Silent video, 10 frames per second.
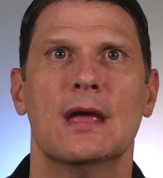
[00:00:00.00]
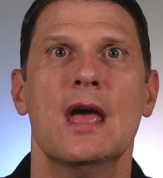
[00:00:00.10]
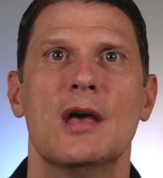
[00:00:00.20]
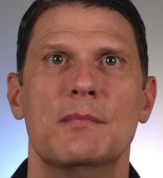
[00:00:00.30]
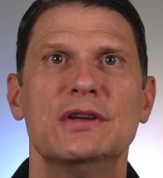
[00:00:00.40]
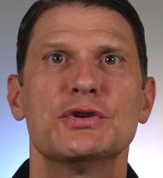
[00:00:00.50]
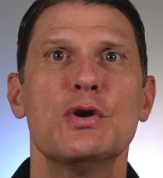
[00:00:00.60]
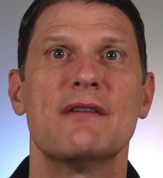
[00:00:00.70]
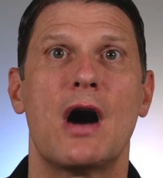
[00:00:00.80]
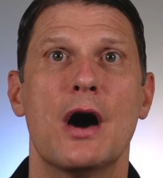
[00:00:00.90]
Make sure
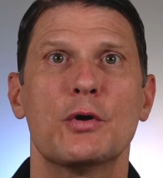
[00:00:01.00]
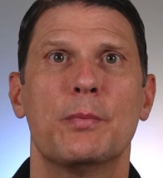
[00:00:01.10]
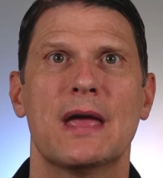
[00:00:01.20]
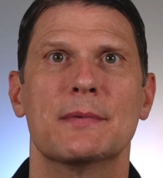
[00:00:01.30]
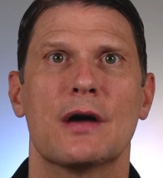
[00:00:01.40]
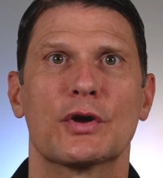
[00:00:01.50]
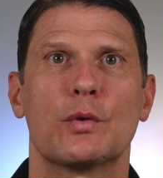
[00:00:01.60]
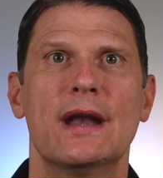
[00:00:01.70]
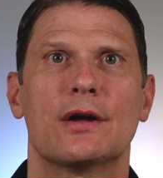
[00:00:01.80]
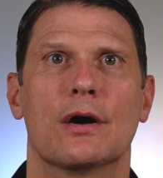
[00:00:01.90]
you have auto payment on the
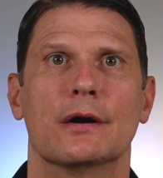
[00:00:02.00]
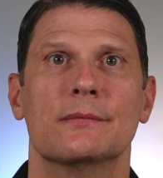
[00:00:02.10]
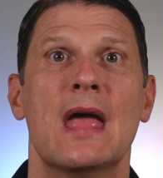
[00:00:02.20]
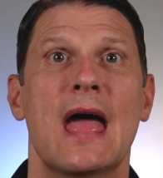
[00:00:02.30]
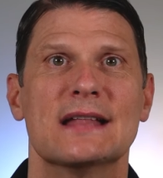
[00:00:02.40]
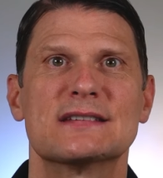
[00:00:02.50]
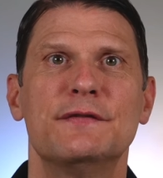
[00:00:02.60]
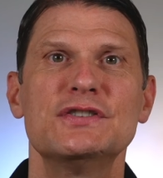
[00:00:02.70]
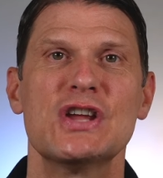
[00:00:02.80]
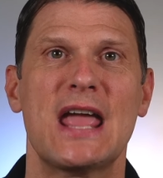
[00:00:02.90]
credit card and
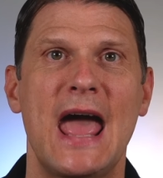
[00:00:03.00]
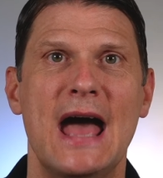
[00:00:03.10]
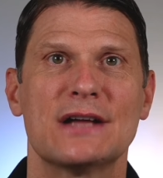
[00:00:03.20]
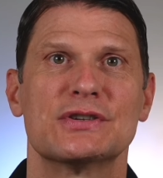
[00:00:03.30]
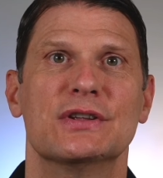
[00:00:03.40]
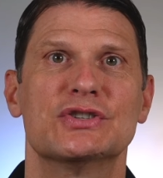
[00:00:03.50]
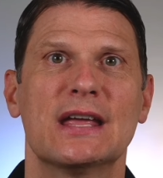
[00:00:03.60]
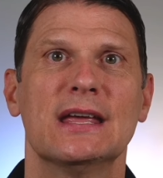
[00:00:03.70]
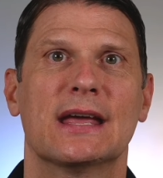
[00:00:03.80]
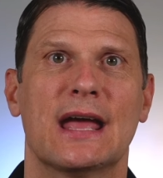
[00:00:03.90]
sufficient cash in the
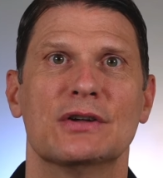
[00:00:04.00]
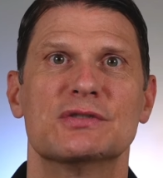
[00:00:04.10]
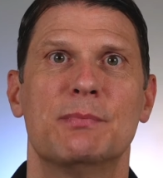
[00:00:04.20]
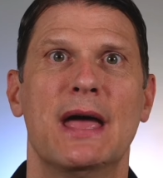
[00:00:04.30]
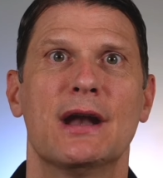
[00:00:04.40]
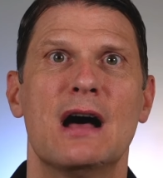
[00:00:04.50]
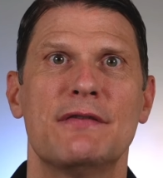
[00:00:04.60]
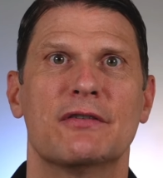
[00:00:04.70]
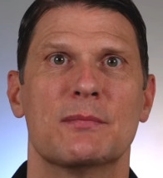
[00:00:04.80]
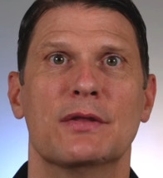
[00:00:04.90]
checking account to pay it off
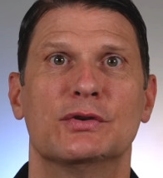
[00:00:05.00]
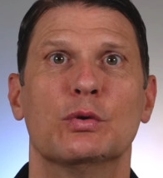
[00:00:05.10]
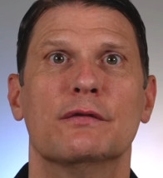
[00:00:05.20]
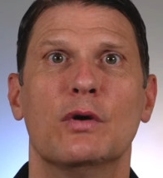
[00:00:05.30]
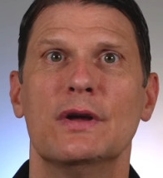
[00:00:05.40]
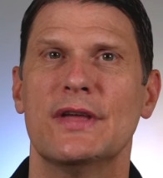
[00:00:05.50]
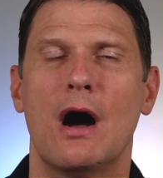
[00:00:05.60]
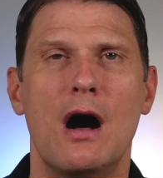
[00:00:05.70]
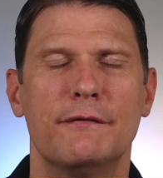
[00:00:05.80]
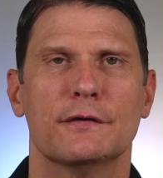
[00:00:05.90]
every month to avoid the
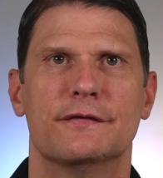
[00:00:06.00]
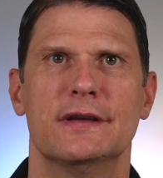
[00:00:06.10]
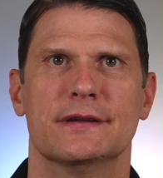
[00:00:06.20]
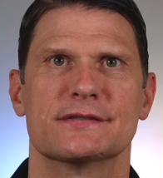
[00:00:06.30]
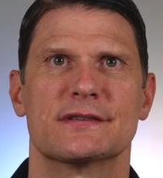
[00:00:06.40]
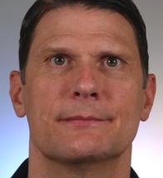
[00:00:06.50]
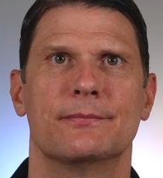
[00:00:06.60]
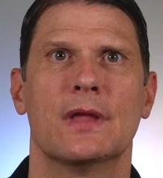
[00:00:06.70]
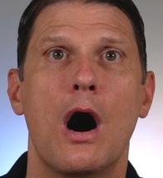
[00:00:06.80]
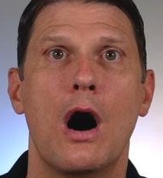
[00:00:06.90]
awful fees.
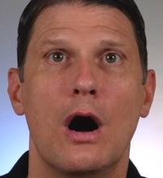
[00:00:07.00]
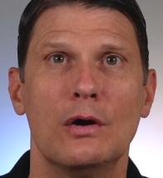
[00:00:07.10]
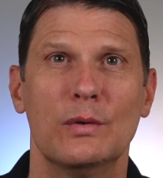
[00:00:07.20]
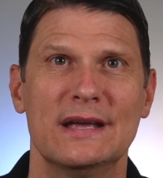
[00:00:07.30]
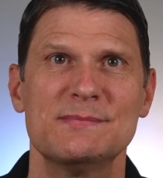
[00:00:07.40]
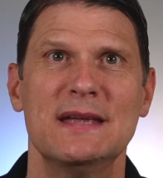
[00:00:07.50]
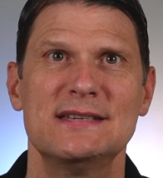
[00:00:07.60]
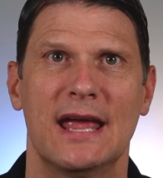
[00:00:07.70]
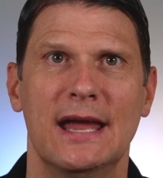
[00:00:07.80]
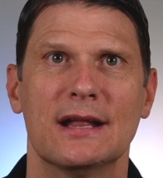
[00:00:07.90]
Always
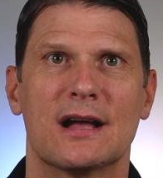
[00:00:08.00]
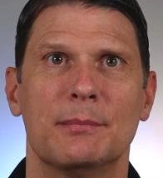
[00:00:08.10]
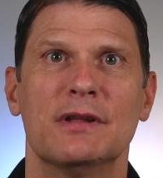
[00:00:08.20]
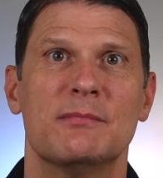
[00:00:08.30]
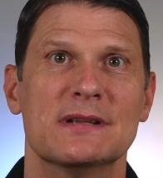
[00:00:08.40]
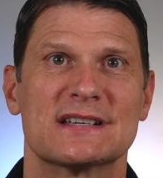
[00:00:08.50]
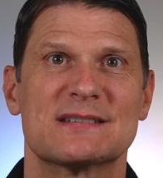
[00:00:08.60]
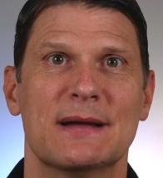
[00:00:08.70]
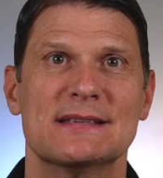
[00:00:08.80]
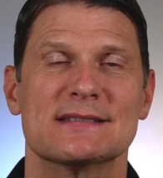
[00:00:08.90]
maintain a couple of months'
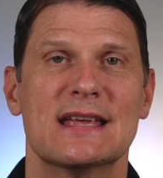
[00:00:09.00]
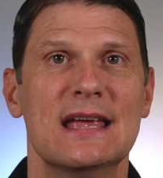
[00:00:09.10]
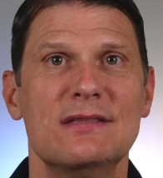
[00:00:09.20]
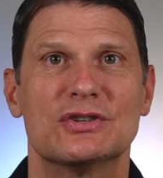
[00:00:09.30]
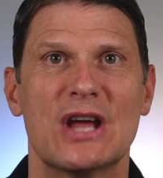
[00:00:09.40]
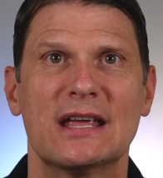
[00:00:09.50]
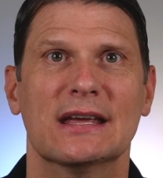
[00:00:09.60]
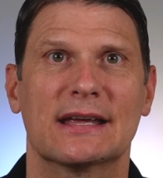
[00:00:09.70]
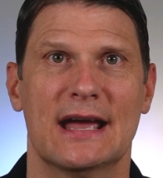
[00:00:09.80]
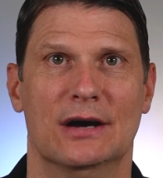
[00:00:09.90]
expenses in the
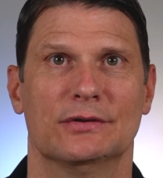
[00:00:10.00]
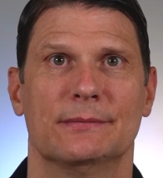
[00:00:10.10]
checking account.